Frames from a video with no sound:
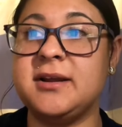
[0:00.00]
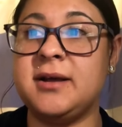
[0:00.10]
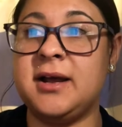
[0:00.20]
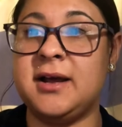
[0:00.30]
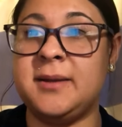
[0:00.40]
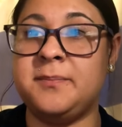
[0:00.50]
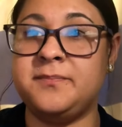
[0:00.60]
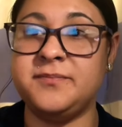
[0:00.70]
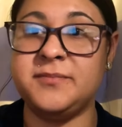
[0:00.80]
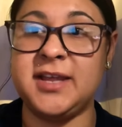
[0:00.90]

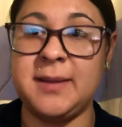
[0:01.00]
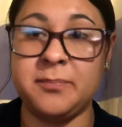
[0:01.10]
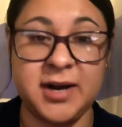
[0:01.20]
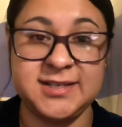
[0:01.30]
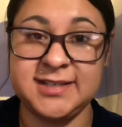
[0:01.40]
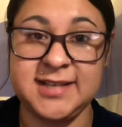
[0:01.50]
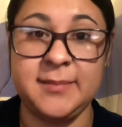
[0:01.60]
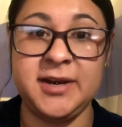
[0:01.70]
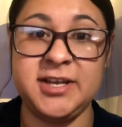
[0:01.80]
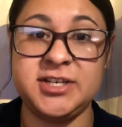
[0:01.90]
get breast
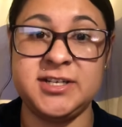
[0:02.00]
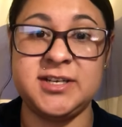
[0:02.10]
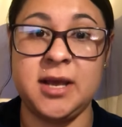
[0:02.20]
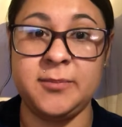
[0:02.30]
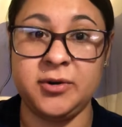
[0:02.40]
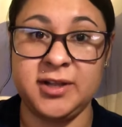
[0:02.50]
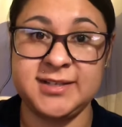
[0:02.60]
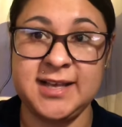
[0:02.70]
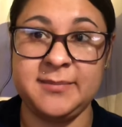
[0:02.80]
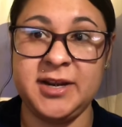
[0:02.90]
examinations, abdominal
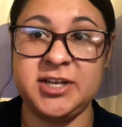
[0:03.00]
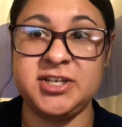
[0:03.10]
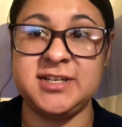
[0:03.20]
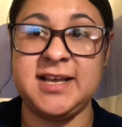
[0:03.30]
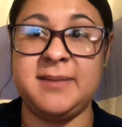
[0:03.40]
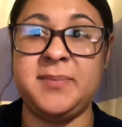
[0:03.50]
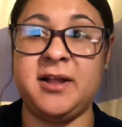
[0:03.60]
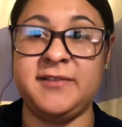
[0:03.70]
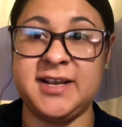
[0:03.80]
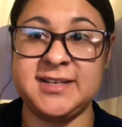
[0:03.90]
examinations, and
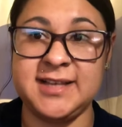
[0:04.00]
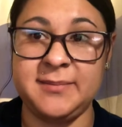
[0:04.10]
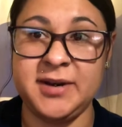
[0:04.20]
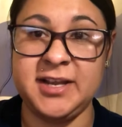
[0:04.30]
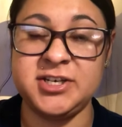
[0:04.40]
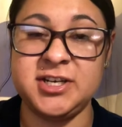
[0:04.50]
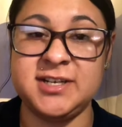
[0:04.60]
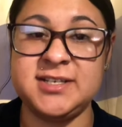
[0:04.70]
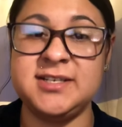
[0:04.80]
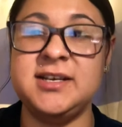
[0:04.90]
pelvic
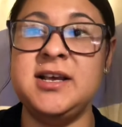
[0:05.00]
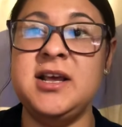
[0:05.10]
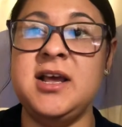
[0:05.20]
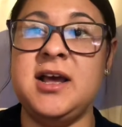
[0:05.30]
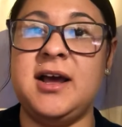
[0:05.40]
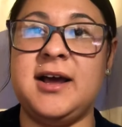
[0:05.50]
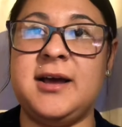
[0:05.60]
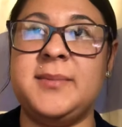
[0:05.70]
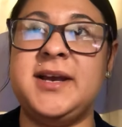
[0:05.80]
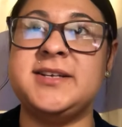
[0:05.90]
examinations.
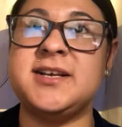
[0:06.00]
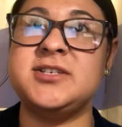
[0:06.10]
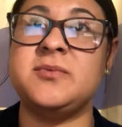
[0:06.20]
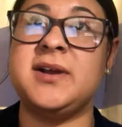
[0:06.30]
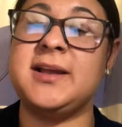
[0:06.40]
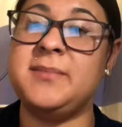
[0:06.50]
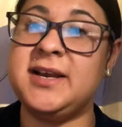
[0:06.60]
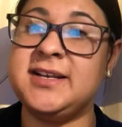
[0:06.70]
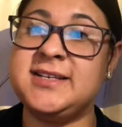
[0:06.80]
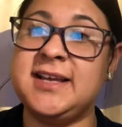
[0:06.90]
It is also
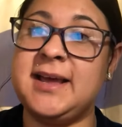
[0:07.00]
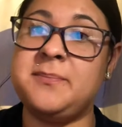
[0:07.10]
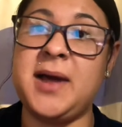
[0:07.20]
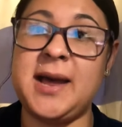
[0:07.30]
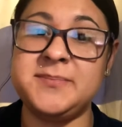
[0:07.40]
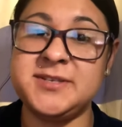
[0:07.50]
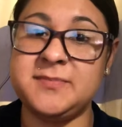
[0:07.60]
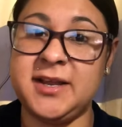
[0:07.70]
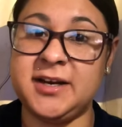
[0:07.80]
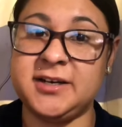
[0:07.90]
recommended to get pap
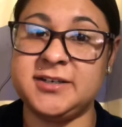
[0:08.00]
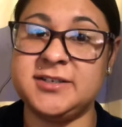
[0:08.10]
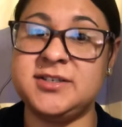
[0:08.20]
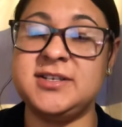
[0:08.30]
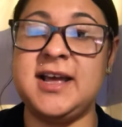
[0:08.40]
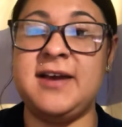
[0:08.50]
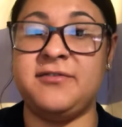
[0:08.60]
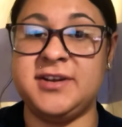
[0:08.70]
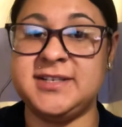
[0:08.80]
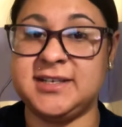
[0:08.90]
smears
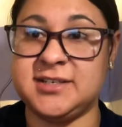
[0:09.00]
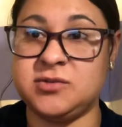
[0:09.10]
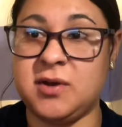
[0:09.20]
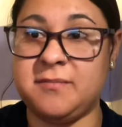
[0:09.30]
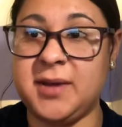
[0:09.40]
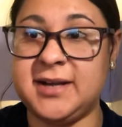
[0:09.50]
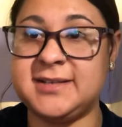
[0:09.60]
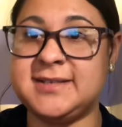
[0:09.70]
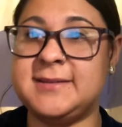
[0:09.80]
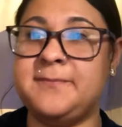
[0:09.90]
every 6 to 12
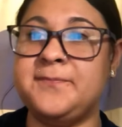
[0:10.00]
months.